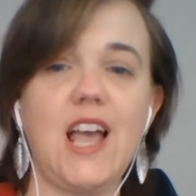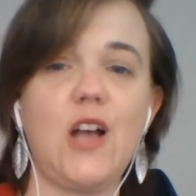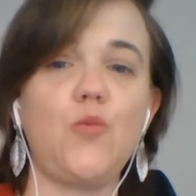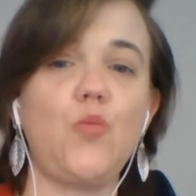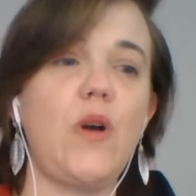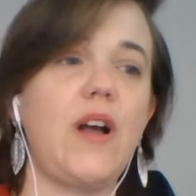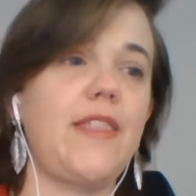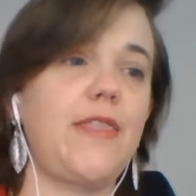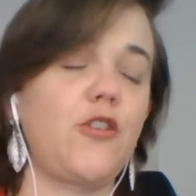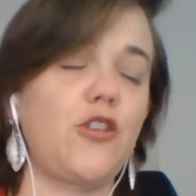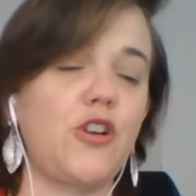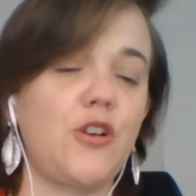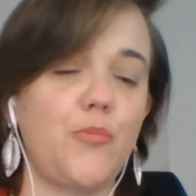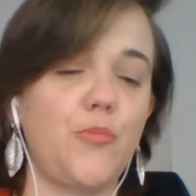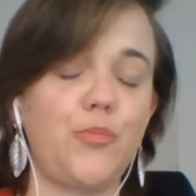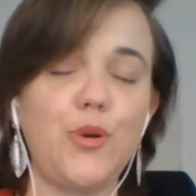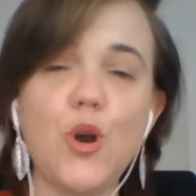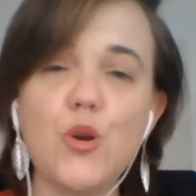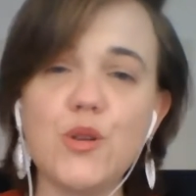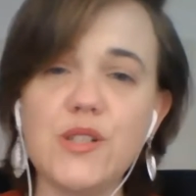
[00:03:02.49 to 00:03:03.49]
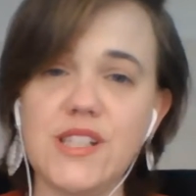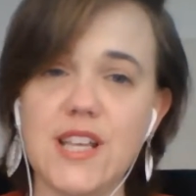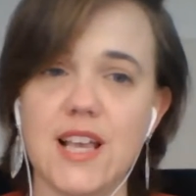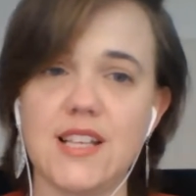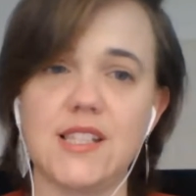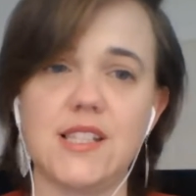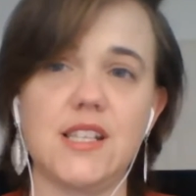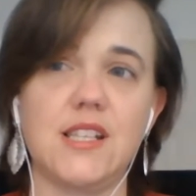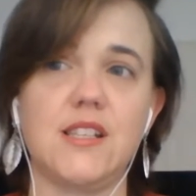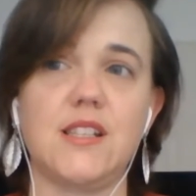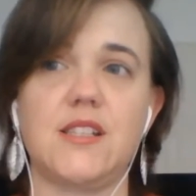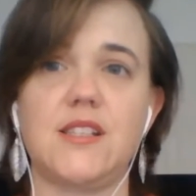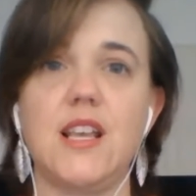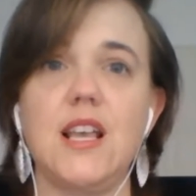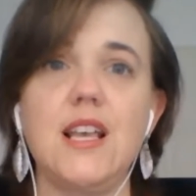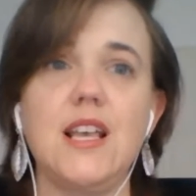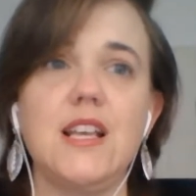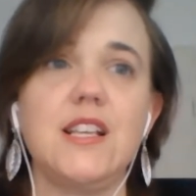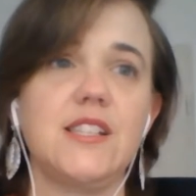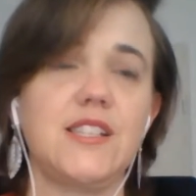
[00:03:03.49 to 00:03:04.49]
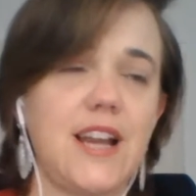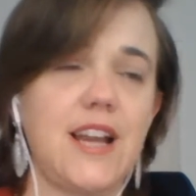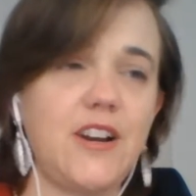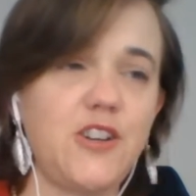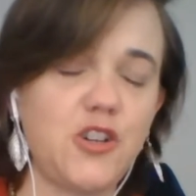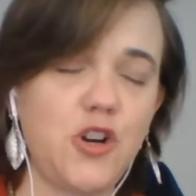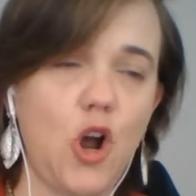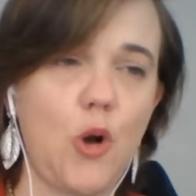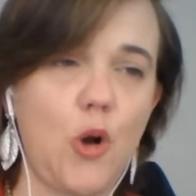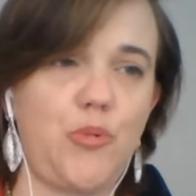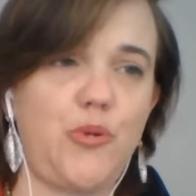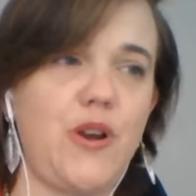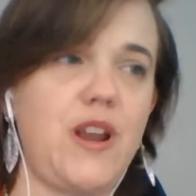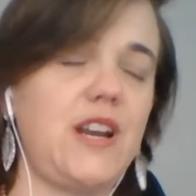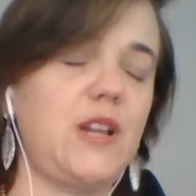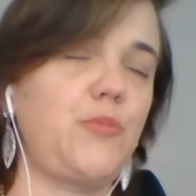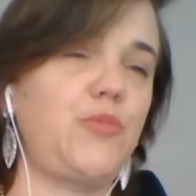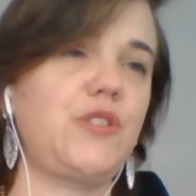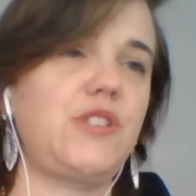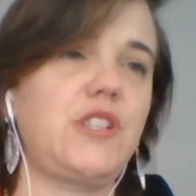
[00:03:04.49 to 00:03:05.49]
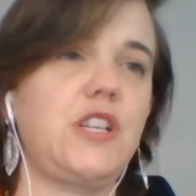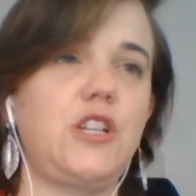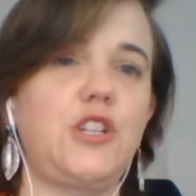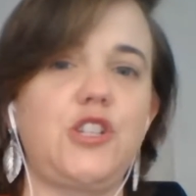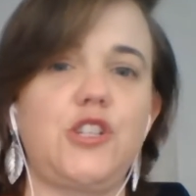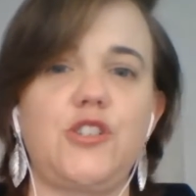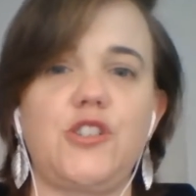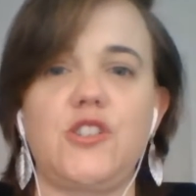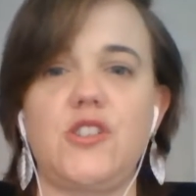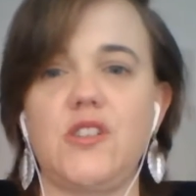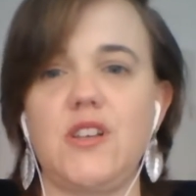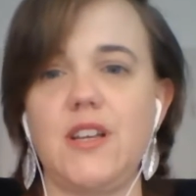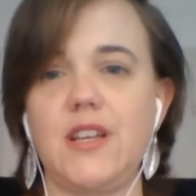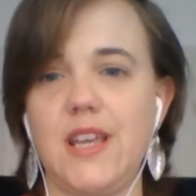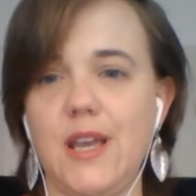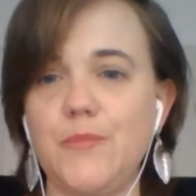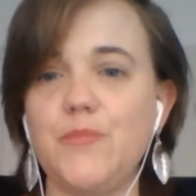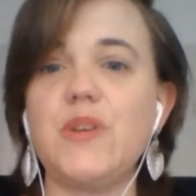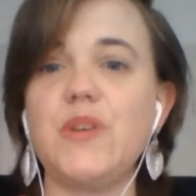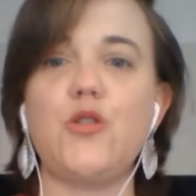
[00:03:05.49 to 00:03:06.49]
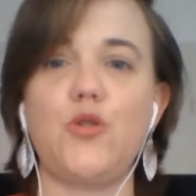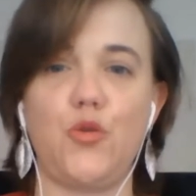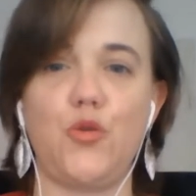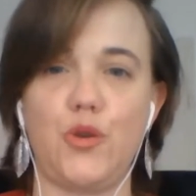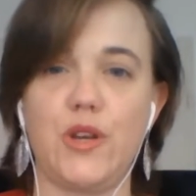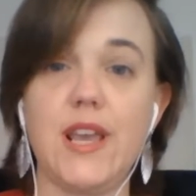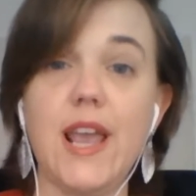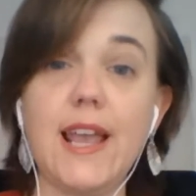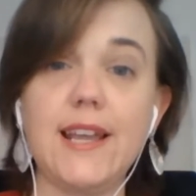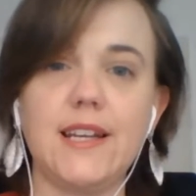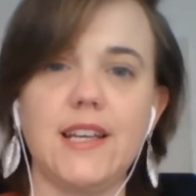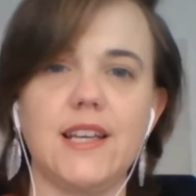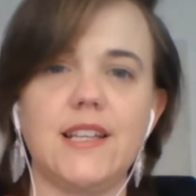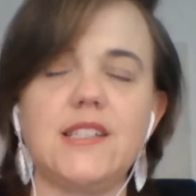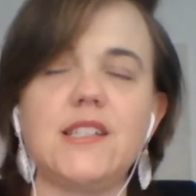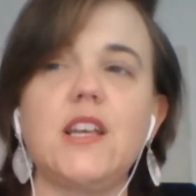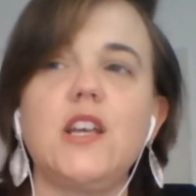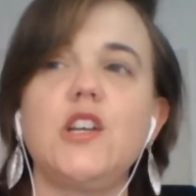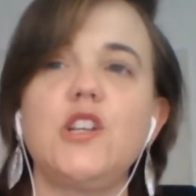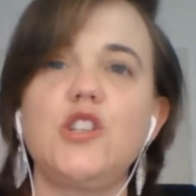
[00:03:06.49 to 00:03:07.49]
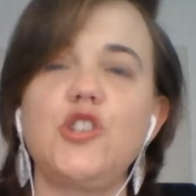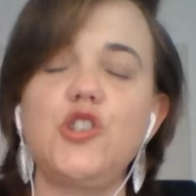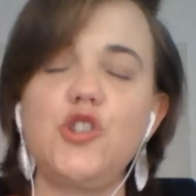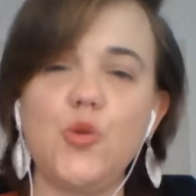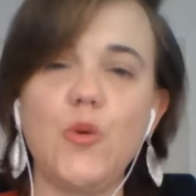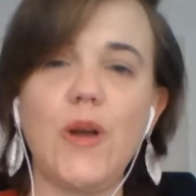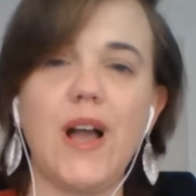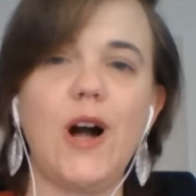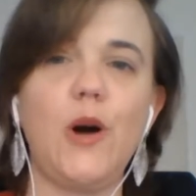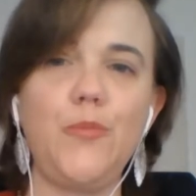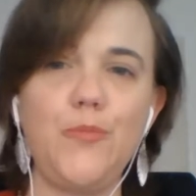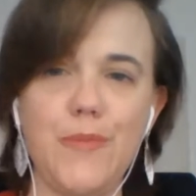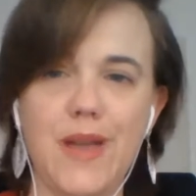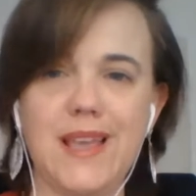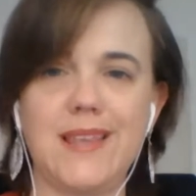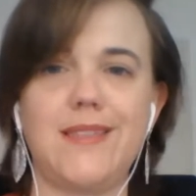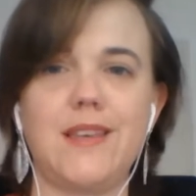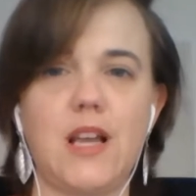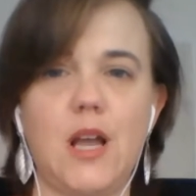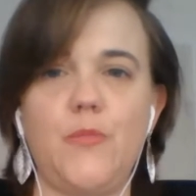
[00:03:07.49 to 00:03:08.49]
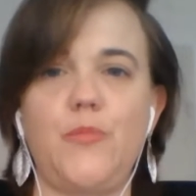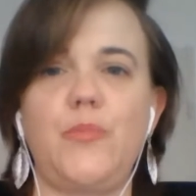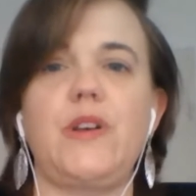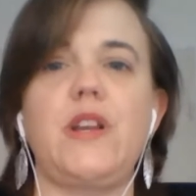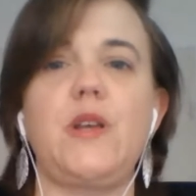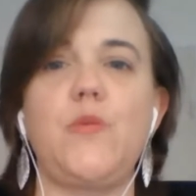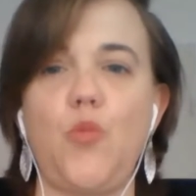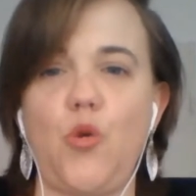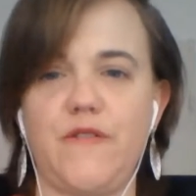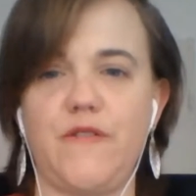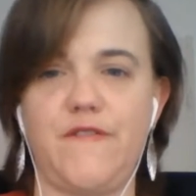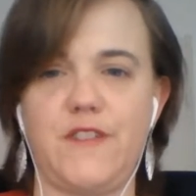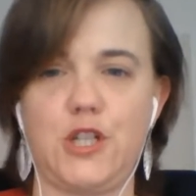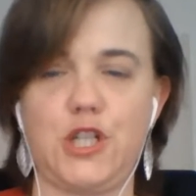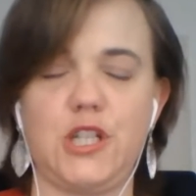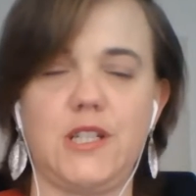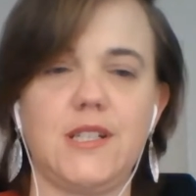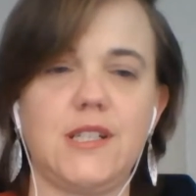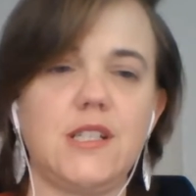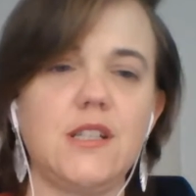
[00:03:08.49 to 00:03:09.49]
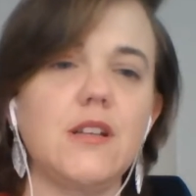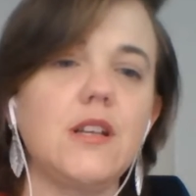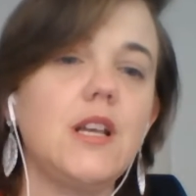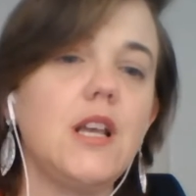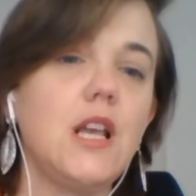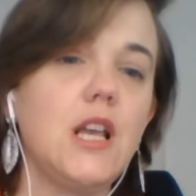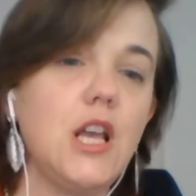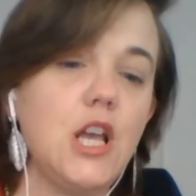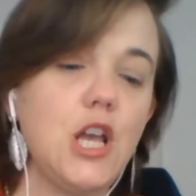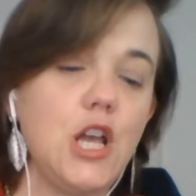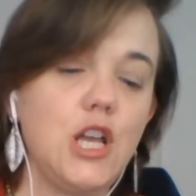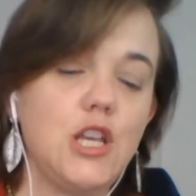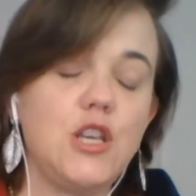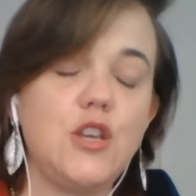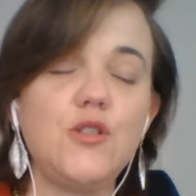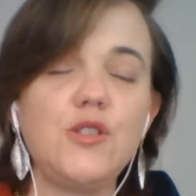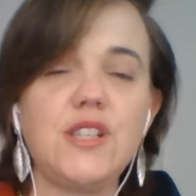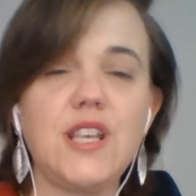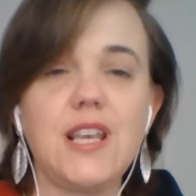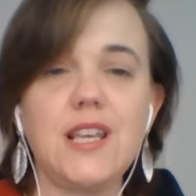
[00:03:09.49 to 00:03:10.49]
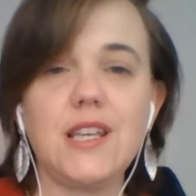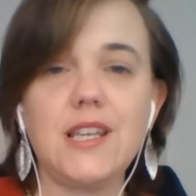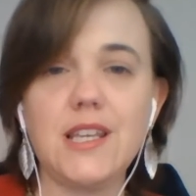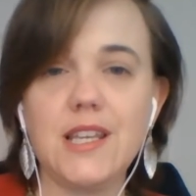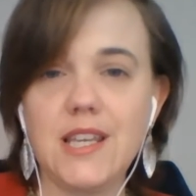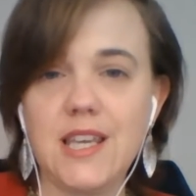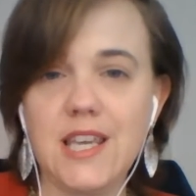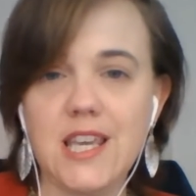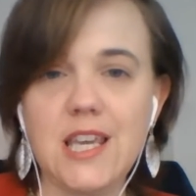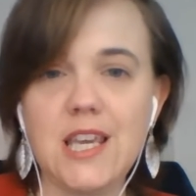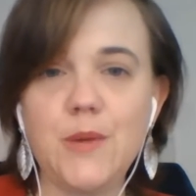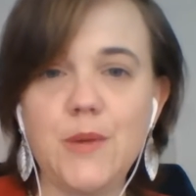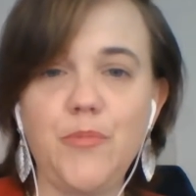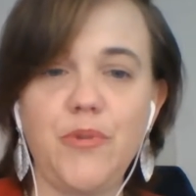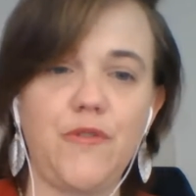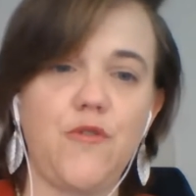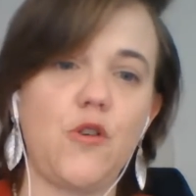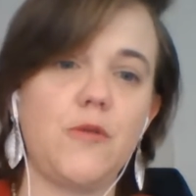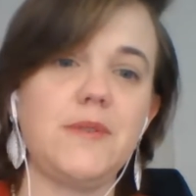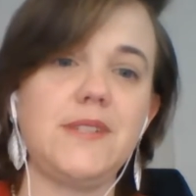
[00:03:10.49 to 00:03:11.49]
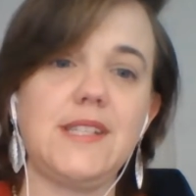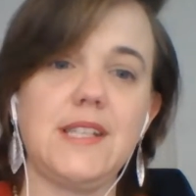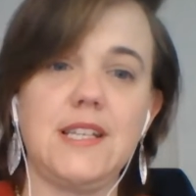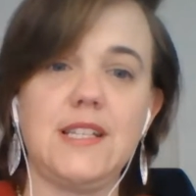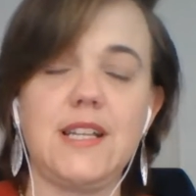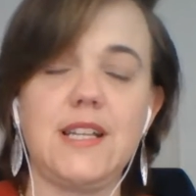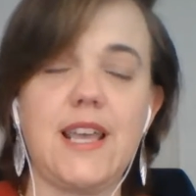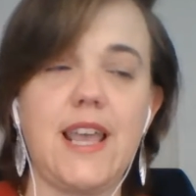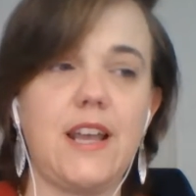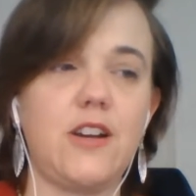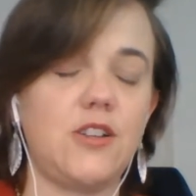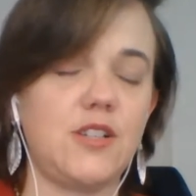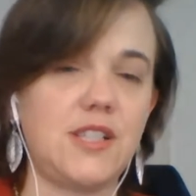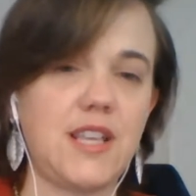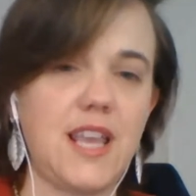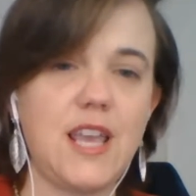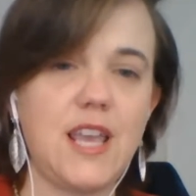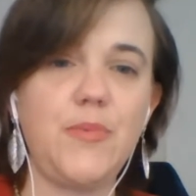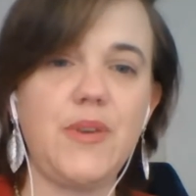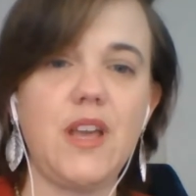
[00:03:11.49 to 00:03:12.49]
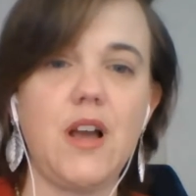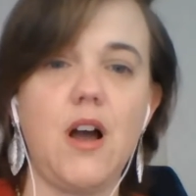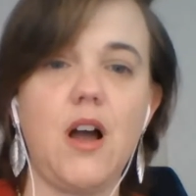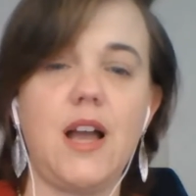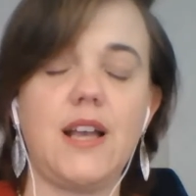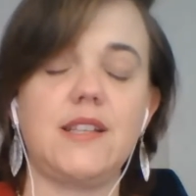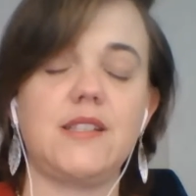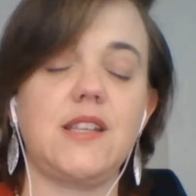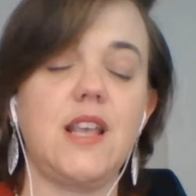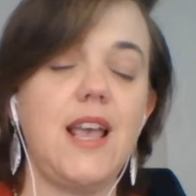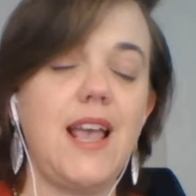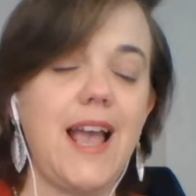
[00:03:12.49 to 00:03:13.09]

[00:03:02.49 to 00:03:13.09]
at whether processes, standard operating procedures can be created to help make the company more efficient. Using key performance indicators, KPIs,